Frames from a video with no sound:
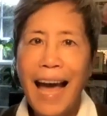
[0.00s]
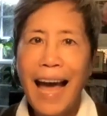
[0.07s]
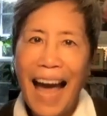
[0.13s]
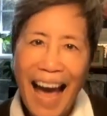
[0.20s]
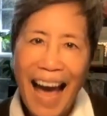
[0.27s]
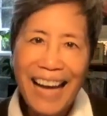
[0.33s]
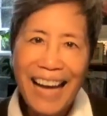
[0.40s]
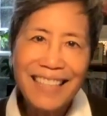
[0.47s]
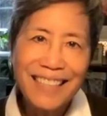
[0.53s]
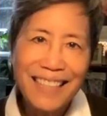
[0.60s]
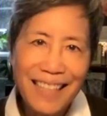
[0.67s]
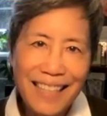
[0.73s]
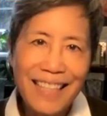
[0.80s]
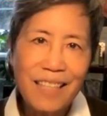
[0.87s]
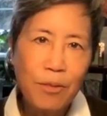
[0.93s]
as
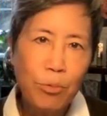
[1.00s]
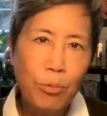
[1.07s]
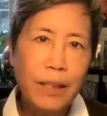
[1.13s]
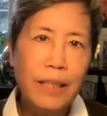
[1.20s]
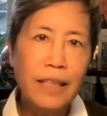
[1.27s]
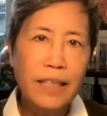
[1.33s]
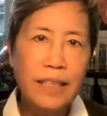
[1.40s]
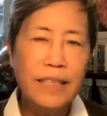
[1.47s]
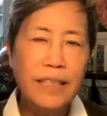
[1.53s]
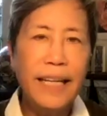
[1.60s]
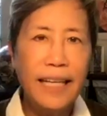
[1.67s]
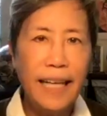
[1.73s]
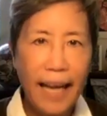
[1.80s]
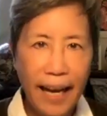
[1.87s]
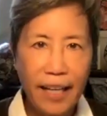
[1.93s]
the real
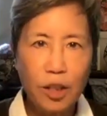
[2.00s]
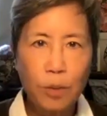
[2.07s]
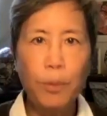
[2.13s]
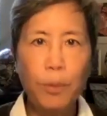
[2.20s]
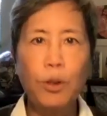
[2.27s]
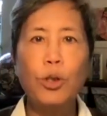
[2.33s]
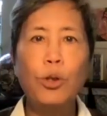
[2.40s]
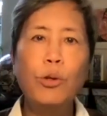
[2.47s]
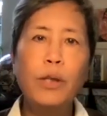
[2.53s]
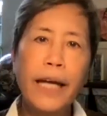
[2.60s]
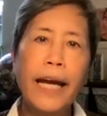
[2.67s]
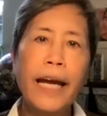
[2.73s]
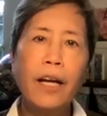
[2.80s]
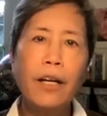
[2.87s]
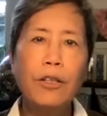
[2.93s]
estate expert who
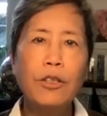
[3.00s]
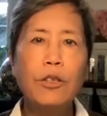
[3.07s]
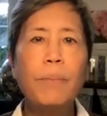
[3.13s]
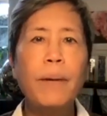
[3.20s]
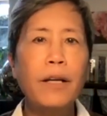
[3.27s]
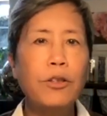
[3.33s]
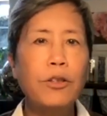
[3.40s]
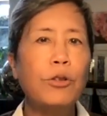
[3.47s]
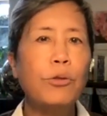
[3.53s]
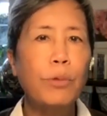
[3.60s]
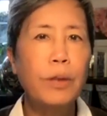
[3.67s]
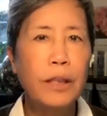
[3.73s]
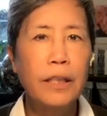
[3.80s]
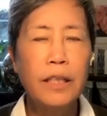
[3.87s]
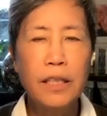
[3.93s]
cares about their
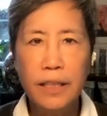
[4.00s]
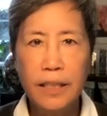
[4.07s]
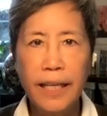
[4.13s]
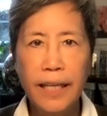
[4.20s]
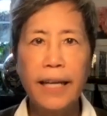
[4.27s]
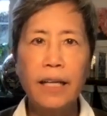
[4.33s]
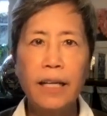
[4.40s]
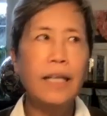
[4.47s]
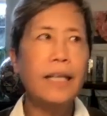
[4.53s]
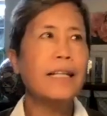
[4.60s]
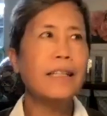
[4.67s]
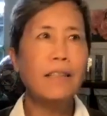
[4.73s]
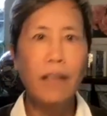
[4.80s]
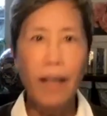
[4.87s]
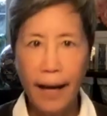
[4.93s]
real estate
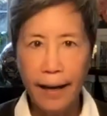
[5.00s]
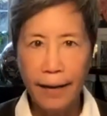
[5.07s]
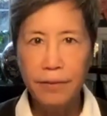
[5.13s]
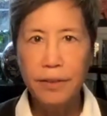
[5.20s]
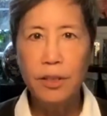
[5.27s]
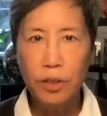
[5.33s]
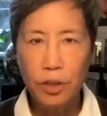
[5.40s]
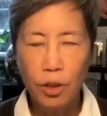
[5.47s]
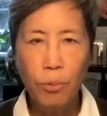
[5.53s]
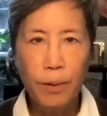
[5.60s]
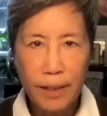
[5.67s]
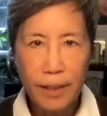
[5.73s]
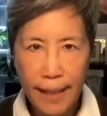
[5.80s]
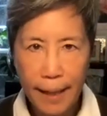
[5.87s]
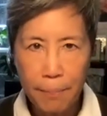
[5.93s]
lives. So what
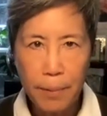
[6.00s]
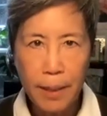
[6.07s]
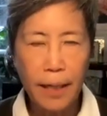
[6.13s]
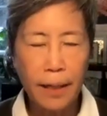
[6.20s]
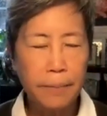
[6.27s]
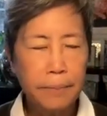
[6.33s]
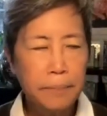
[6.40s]
does that mean?